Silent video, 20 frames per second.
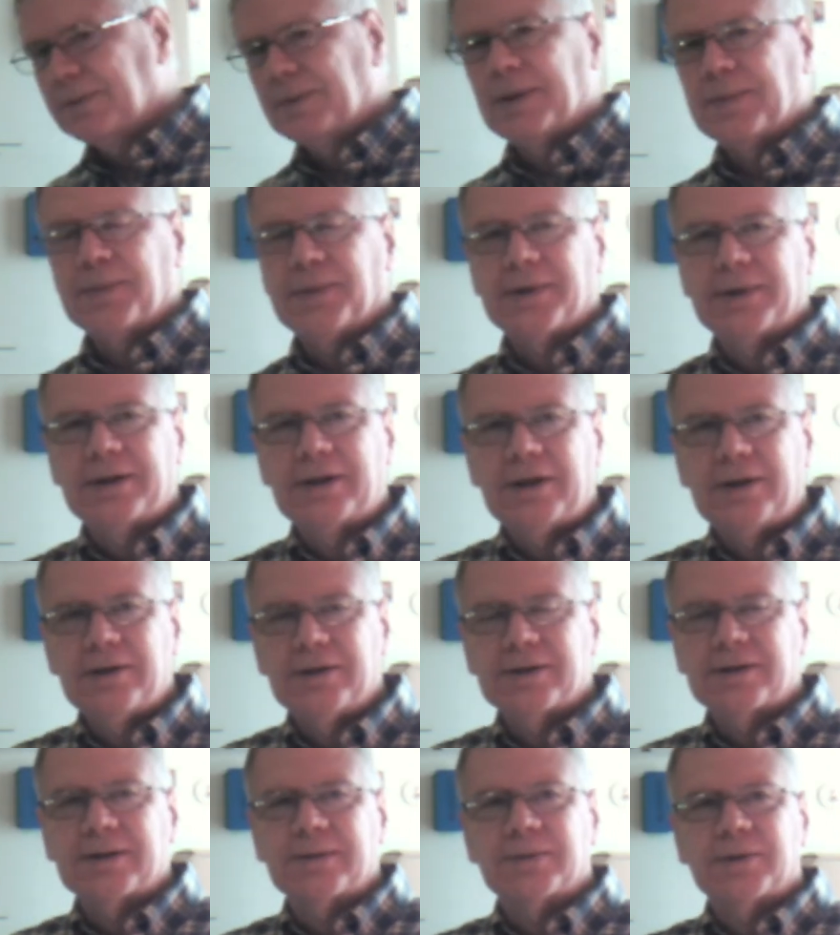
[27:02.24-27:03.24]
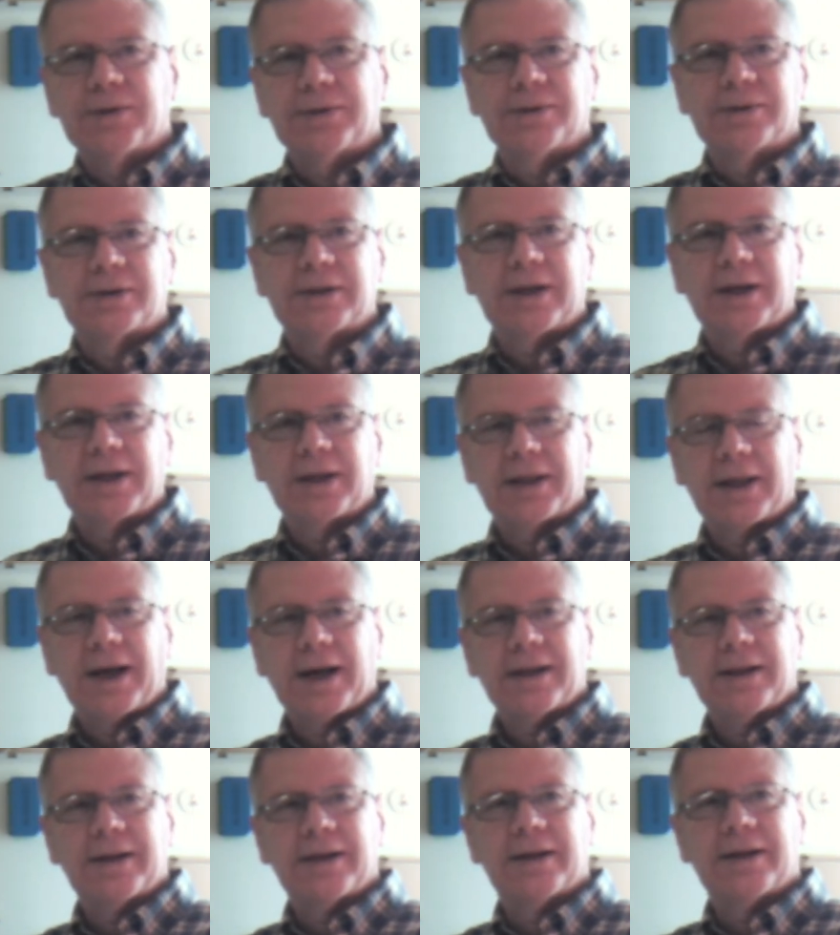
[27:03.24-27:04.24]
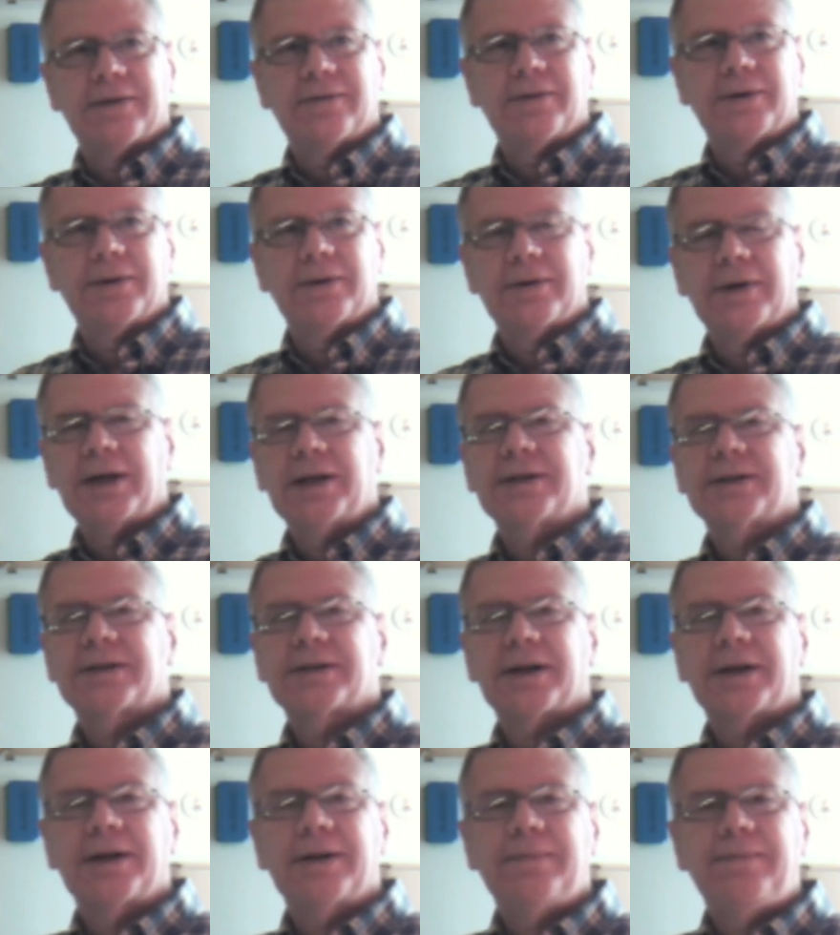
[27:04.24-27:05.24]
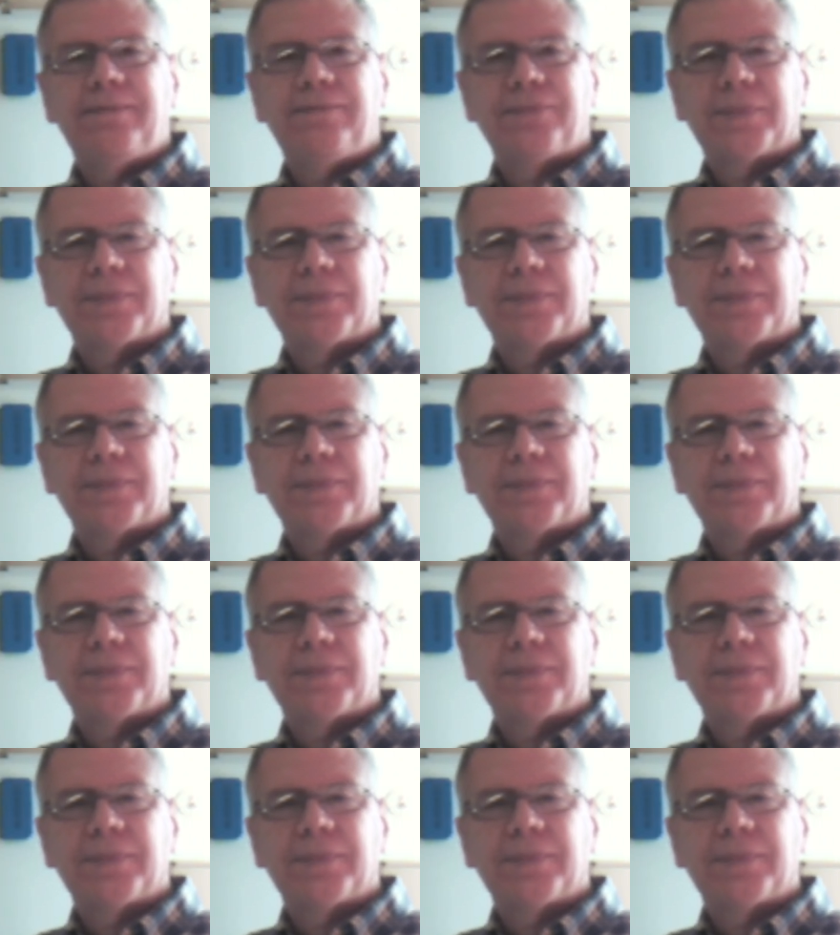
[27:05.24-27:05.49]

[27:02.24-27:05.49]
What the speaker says: people to use some tools like that to give you insight.